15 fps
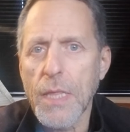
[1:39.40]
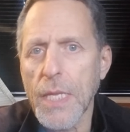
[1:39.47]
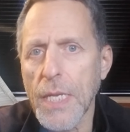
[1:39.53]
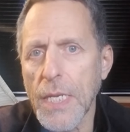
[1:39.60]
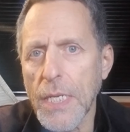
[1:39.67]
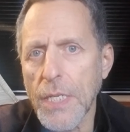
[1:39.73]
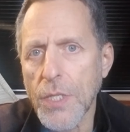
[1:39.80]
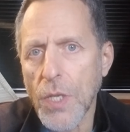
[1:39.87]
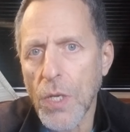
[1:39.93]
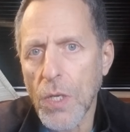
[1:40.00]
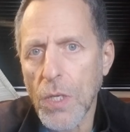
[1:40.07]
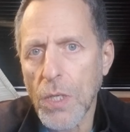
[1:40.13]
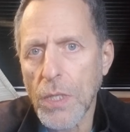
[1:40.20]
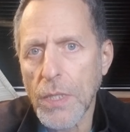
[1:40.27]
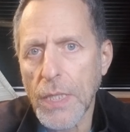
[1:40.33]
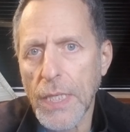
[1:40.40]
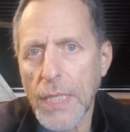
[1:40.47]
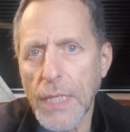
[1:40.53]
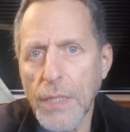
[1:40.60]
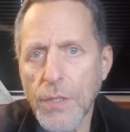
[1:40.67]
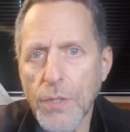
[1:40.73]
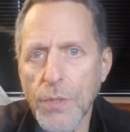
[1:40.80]
These all
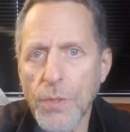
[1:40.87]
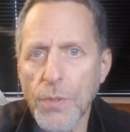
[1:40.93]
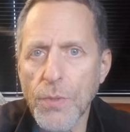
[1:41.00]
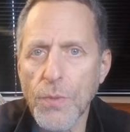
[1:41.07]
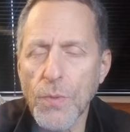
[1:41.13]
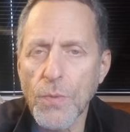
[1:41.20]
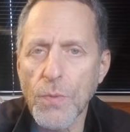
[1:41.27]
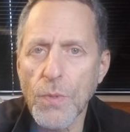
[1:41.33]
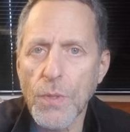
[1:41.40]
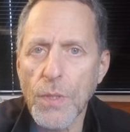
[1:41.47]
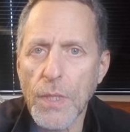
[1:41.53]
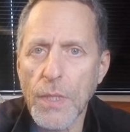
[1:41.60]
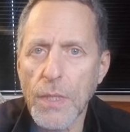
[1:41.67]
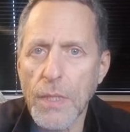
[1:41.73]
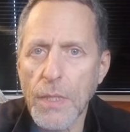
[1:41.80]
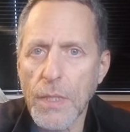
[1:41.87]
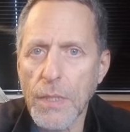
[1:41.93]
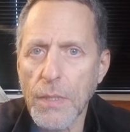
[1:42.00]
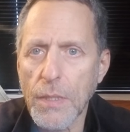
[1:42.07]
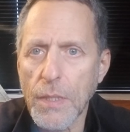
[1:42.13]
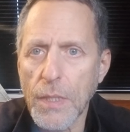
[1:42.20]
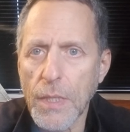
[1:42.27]
need to
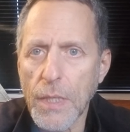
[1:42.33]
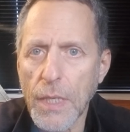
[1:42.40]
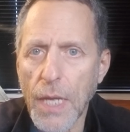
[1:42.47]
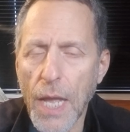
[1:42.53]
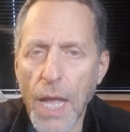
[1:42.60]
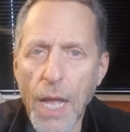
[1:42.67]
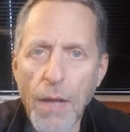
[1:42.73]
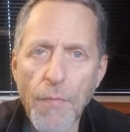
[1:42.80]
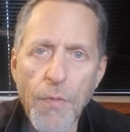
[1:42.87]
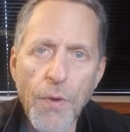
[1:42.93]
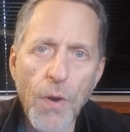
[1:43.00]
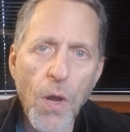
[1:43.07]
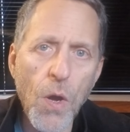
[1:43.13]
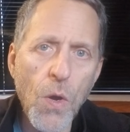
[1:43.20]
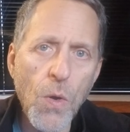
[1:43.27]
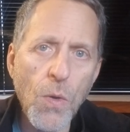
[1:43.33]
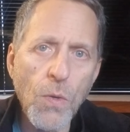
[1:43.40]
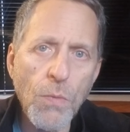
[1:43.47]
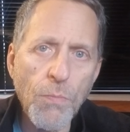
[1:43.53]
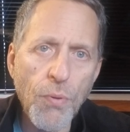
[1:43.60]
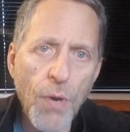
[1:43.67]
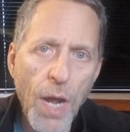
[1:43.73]
have their
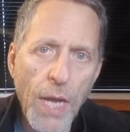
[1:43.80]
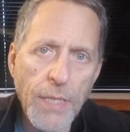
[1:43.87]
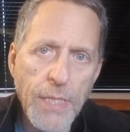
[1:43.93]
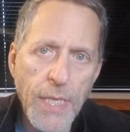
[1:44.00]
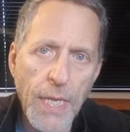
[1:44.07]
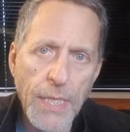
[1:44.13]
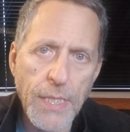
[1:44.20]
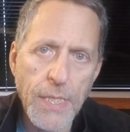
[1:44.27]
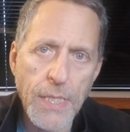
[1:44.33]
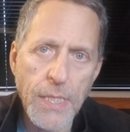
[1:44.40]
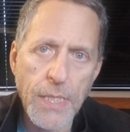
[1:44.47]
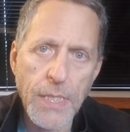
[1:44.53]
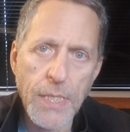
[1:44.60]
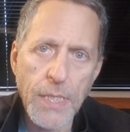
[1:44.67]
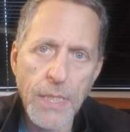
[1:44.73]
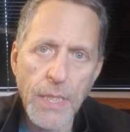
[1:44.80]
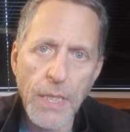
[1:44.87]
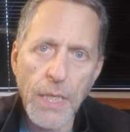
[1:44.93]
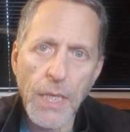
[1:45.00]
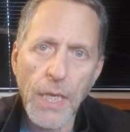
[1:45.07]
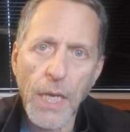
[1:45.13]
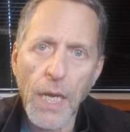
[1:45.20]
own processes
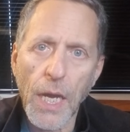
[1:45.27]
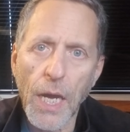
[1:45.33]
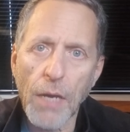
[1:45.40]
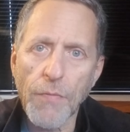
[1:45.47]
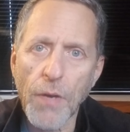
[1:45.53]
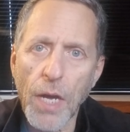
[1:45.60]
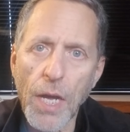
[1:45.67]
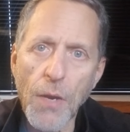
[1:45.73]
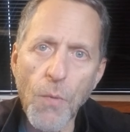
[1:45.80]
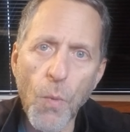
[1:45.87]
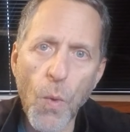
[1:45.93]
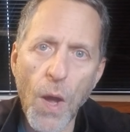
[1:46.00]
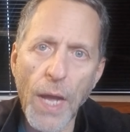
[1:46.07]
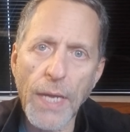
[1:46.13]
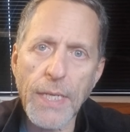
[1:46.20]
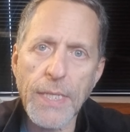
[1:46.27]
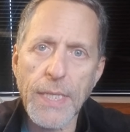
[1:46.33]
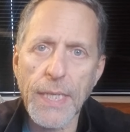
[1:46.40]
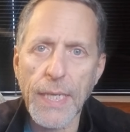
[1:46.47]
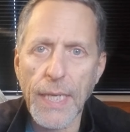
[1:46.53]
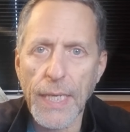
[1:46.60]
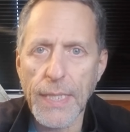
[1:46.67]
of
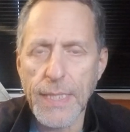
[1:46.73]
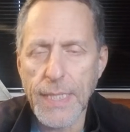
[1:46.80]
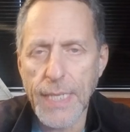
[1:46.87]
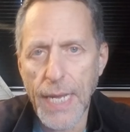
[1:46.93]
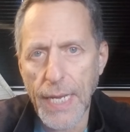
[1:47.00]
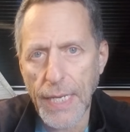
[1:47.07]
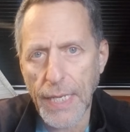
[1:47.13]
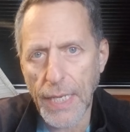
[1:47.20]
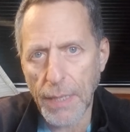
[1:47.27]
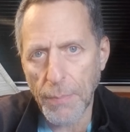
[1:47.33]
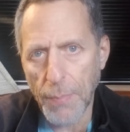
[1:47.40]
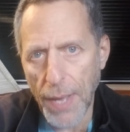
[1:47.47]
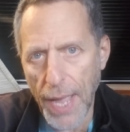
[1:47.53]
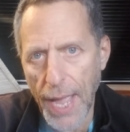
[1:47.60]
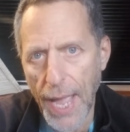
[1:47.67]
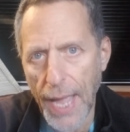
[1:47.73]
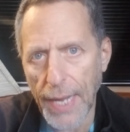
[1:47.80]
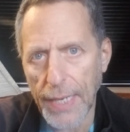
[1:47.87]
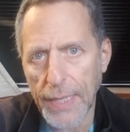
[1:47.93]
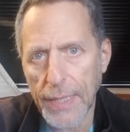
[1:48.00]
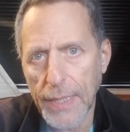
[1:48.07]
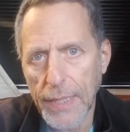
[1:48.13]
unwinding and taking
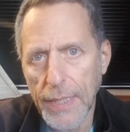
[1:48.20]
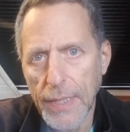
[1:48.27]
back